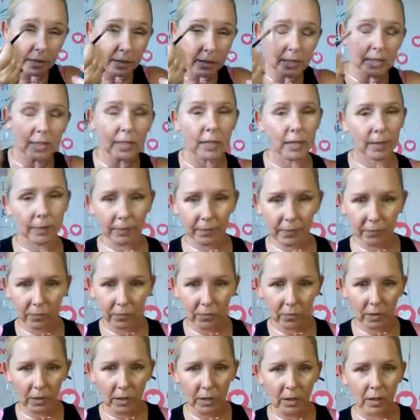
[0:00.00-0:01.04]
Let's see.
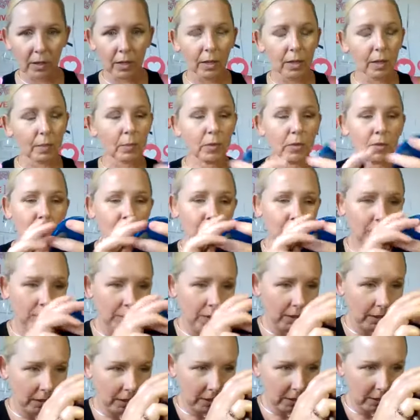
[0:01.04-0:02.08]
I'm using
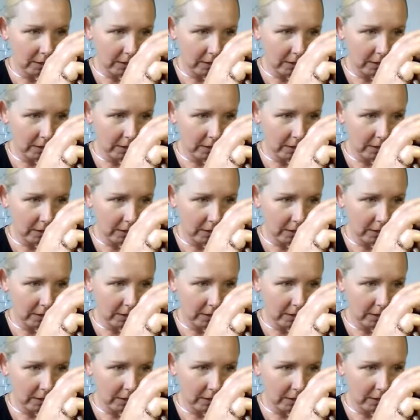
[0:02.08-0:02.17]
my,